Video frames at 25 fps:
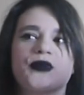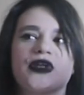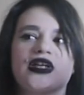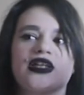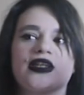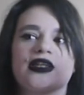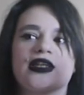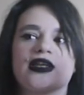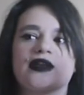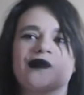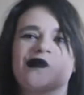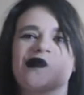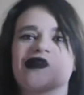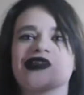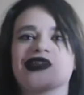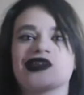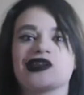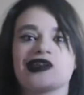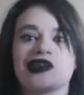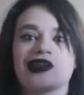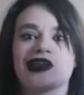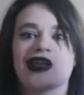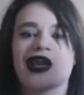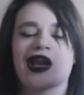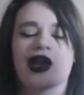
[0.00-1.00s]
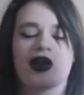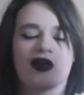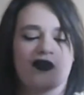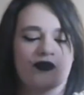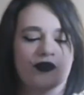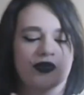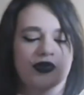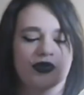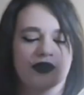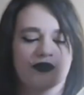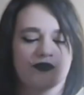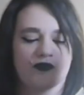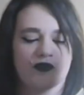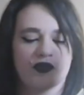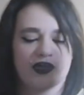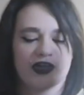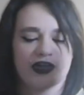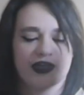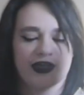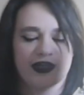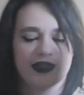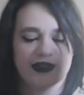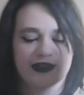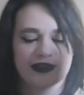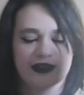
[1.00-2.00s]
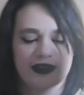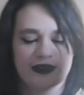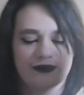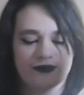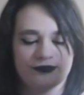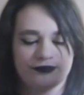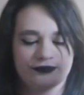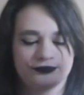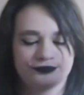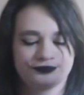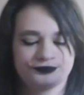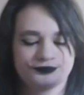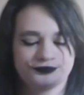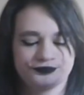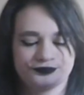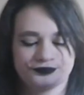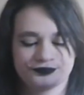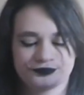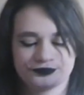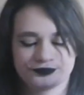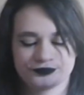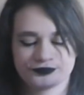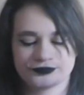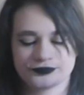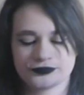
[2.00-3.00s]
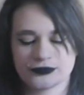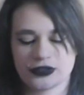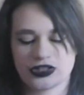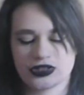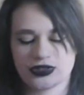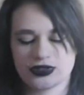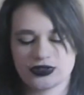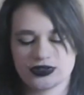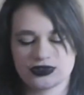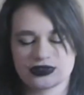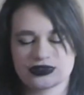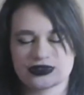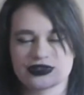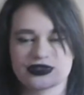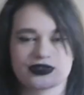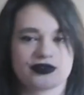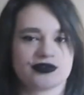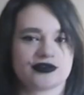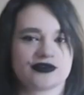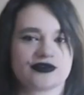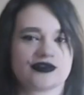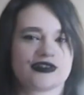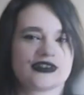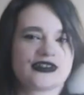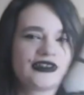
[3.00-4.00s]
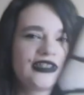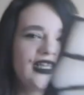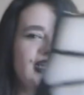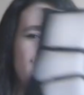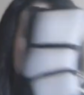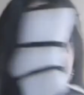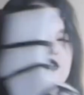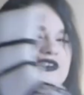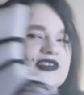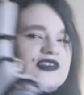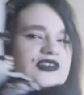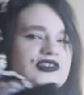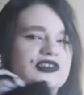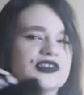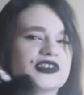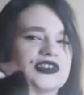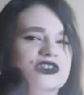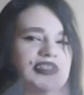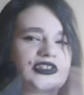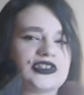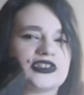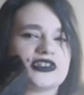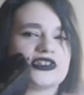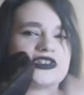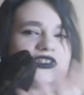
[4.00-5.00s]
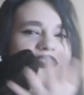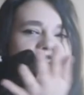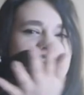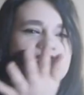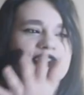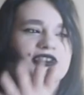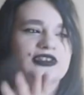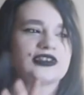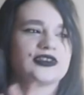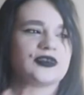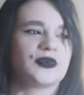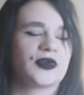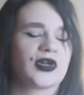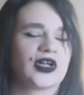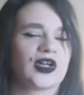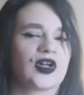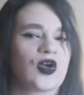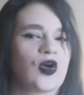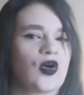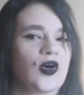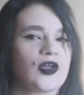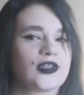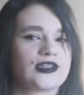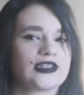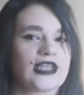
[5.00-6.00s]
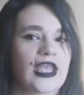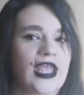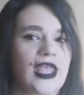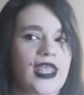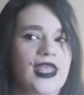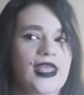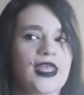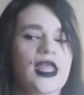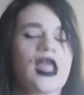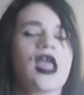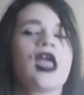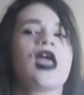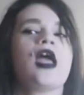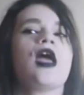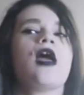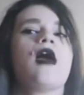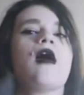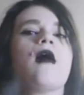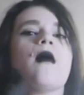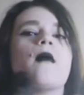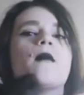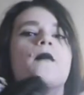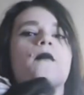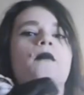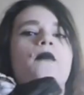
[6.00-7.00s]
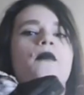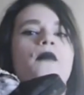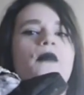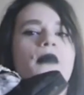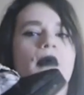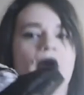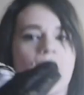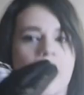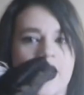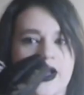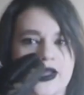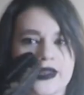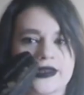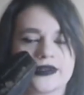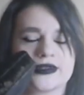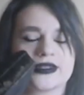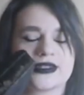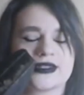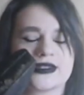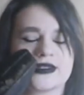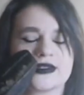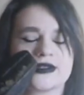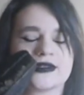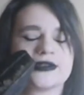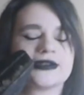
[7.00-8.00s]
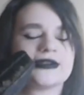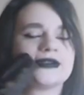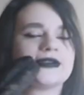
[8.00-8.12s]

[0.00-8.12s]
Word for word: but like within an hour wearing them. So they're not good to wear all day, but